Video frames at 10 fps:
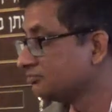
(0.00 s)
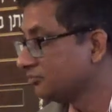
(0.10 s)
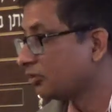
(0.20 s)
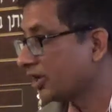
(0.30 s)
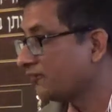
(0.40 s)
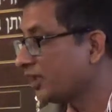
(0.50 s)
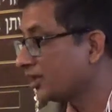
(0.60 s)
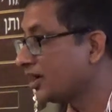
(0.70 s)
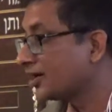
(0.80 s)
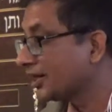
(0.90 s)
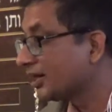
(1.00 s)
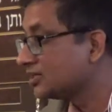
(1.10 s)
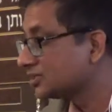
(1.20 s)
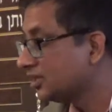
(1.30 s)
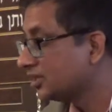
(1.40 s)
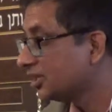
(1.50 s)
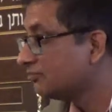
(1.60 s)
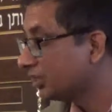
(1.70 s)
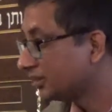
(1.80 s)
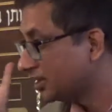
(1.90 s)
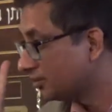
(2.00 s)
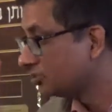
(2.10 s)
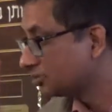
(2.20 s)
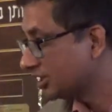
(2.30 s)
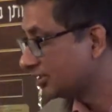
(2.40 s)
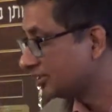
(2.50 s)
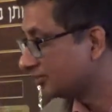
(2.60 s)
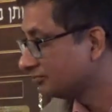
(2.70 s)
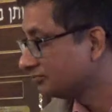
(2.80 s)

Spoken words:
Okay, we are not against anything but the double standard.